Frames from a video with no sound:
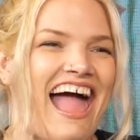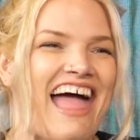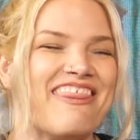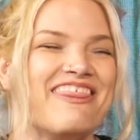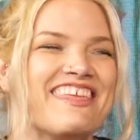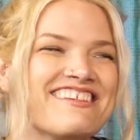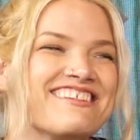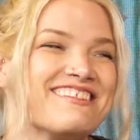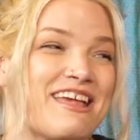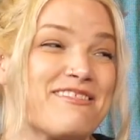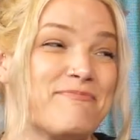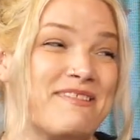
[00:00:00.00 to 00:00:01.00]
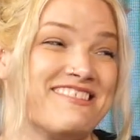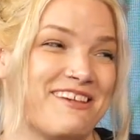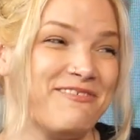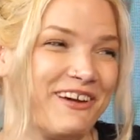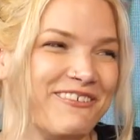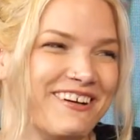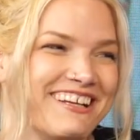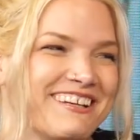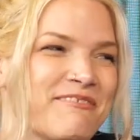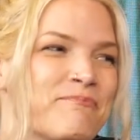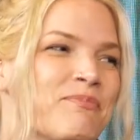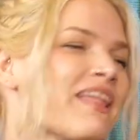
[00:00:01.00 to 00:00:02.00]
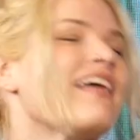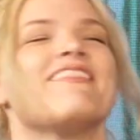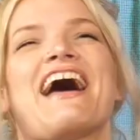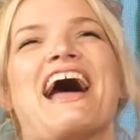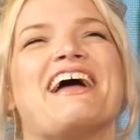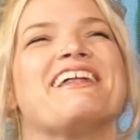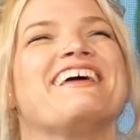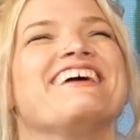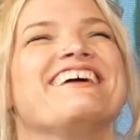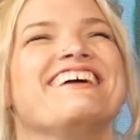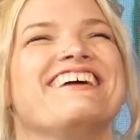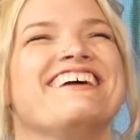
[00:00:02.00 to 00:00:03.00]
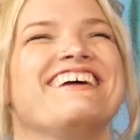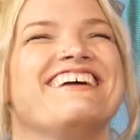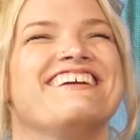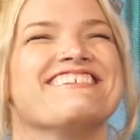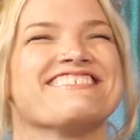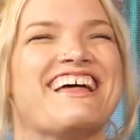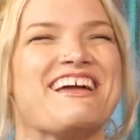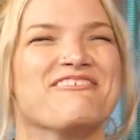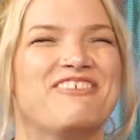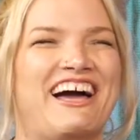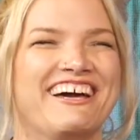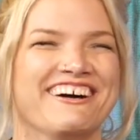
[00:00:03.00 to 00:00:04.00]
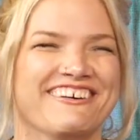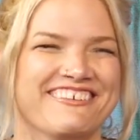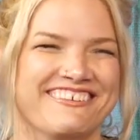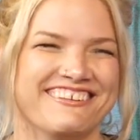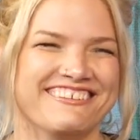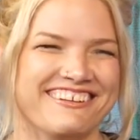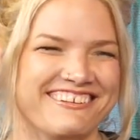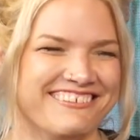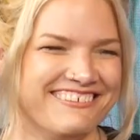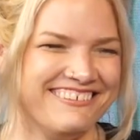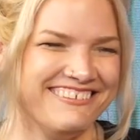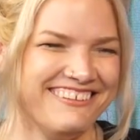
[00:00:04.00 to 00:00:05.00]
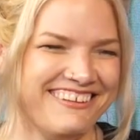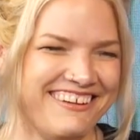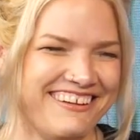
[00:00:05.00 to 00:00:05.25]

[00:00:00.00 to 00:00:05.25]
This is a specific one that is like my own little